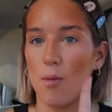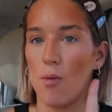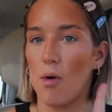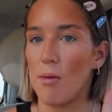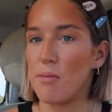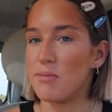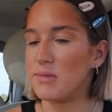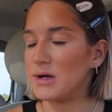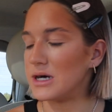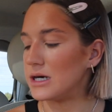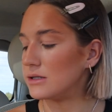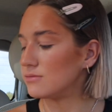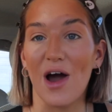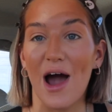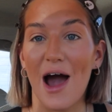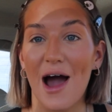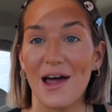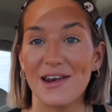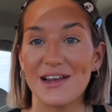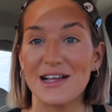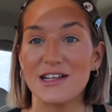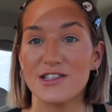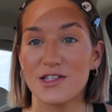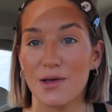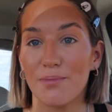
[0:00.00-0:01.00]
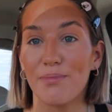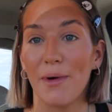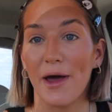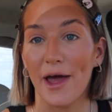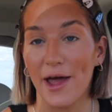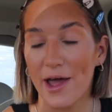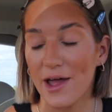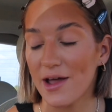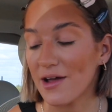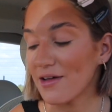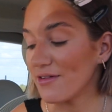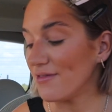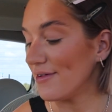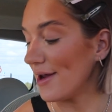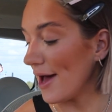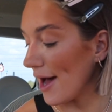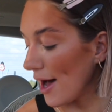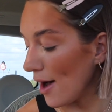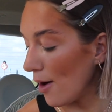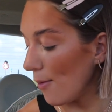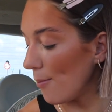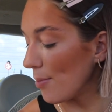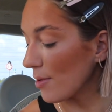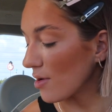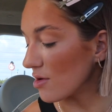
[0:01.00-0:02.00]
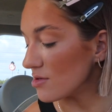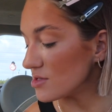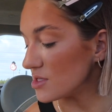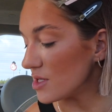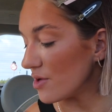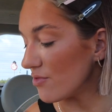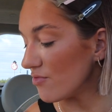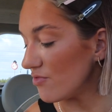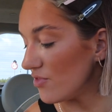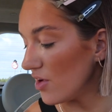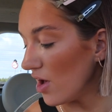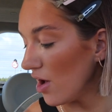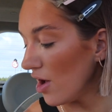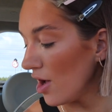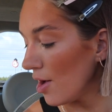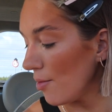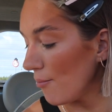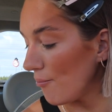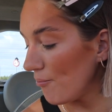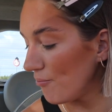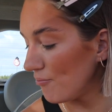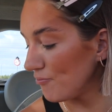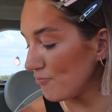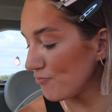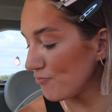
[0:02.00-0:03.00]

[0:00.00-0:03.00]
1 minute. Right, I need to bake now, because if not,